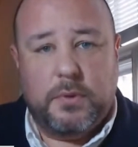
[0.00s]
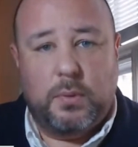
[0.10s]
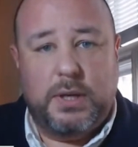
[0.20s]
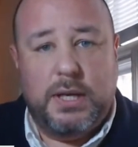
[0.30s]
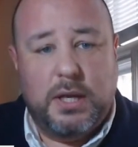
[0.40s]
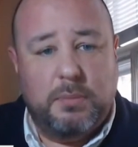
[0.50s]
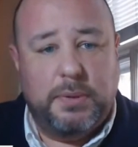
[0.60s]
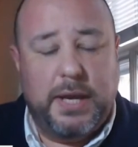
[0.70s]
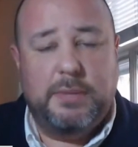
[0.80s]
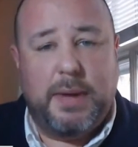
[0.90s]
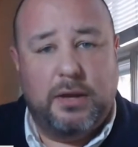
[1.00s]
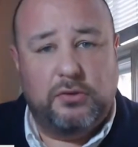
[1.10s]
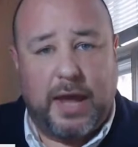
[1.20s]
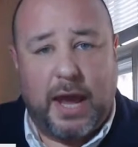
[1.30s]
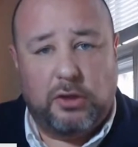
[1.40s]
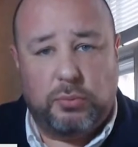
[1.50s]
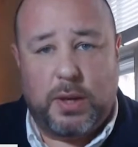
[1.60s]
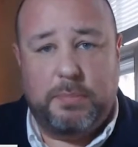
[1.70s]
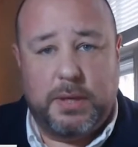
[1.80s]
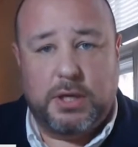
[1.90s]
When he complained about his tax
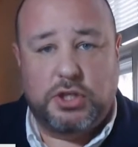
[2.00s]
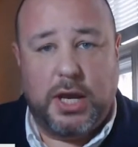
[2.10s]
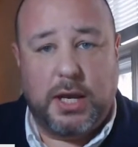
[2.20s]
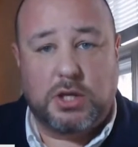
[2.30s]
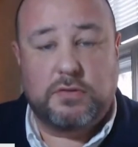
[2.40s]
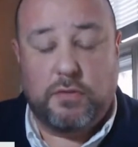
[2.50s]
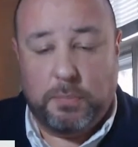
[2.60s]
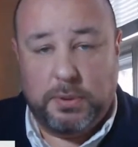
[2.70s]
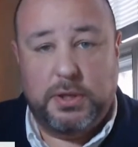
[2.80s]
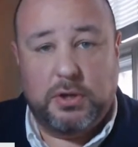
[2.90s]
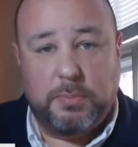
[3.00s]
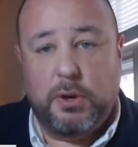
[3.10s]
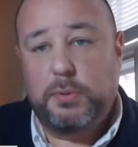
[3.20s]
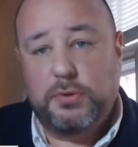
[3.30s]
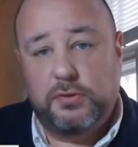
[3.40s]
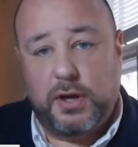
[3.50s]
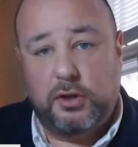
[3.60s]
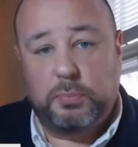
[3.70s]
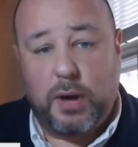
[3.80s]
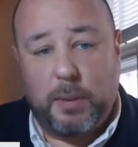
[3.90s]
rate being changed for political purposes on
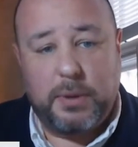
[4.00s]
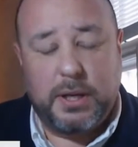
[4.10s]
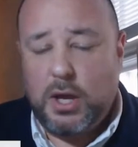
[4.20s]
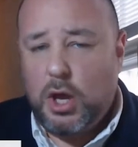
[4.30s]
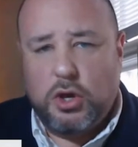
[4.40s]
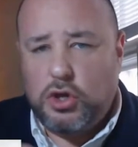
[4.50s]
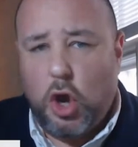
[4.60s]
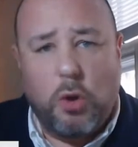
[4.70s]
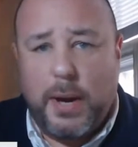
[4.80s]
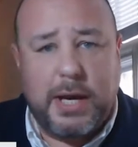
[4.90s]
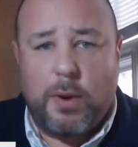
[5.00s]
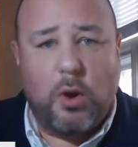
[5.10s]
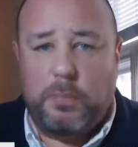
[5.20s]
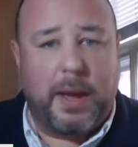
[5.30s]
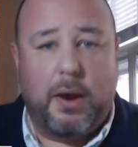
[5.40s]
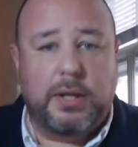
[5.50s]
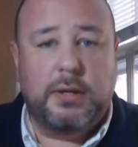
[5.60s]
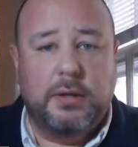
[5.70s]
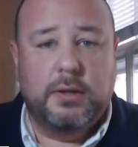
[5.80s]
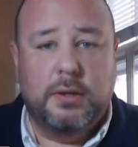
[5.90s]
his property, nobody wrote about
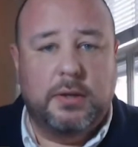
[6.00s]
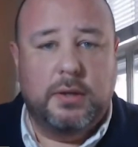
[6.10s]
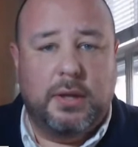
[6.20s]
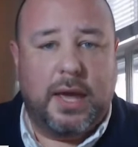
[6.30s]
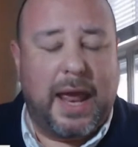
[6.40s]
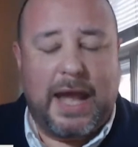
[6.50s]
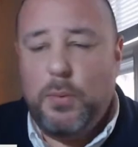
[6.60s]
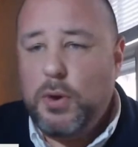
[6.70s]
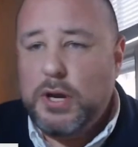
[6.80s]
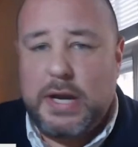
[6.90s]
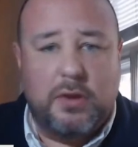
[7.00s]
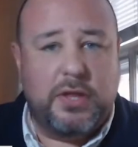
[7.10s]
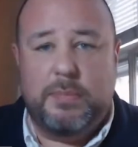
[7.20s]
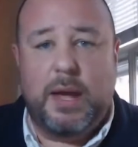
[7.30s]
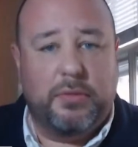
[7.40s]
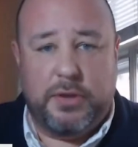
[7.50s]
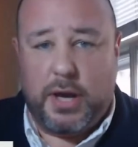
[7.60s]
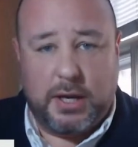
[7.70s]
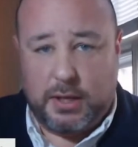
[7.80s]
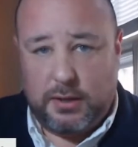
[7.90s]
it anywhere near the amount that
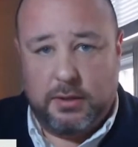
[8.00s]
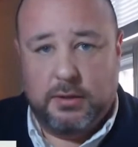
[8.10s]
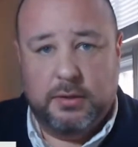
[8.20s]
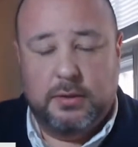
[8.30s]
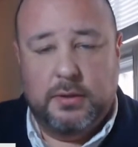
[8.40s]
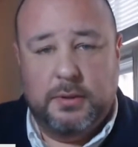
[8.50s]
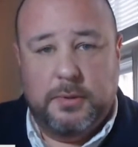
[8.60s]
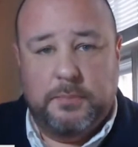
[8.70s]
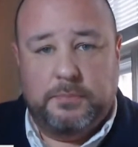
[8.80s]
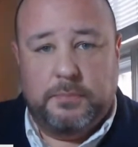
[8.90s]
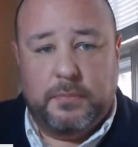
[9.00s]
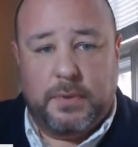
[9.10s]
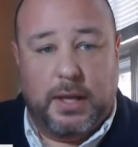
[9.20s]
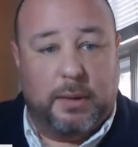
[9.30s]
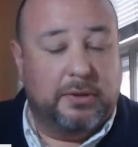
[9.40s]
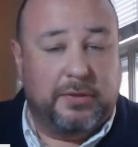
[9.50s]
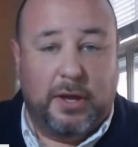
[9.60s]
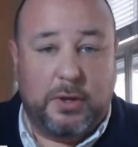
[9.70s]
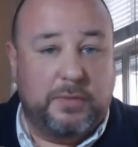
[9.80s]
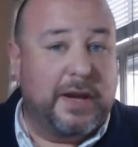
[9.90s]
I did. And I want to
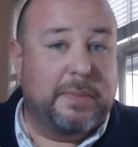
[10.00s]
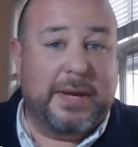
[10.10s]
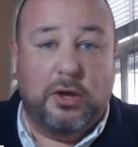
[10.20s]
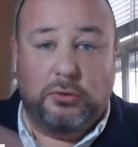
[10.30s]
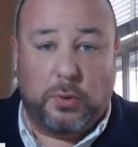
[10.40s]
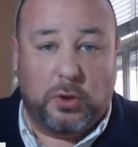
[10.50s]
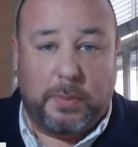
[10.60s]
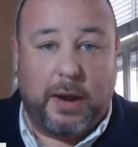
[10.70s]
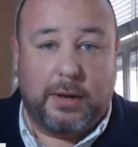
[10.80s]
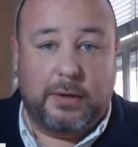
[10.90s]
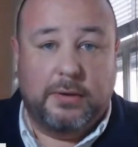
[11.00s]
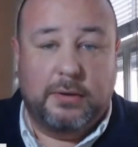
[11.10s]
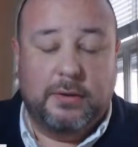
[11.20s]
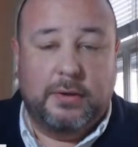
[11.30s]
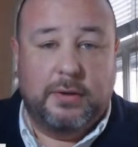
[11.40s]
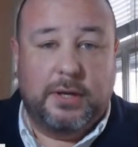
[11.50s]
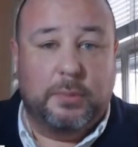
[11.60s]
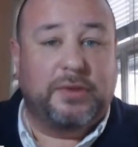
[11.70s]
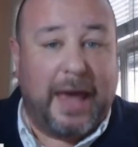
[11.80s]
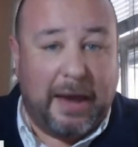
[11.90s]
tell you, if anybody else wrote about it, it
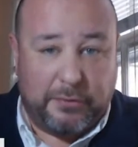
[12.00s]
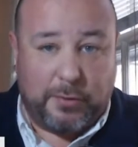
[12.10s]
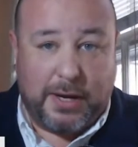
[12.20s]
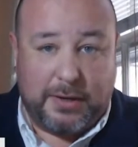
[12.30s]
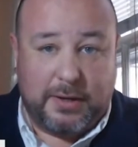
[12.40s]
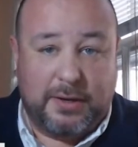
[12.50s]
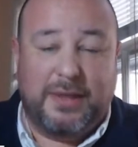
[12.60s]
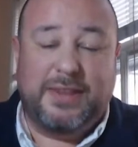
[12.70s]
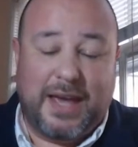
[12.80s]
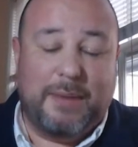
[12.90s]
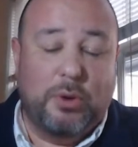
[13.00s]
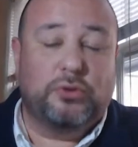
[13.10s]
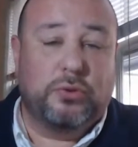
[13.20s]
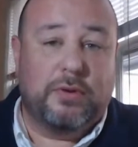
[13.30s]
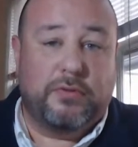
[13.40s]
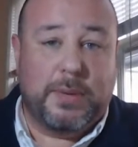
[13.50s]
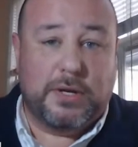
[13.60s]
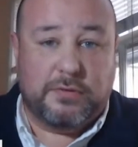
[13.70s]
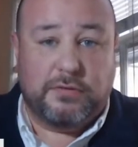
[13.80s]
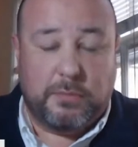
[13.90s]
was after I did, and they got most of their
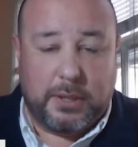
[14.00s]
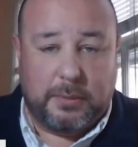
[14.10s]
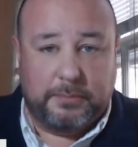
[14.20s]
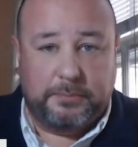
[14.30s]
information from me.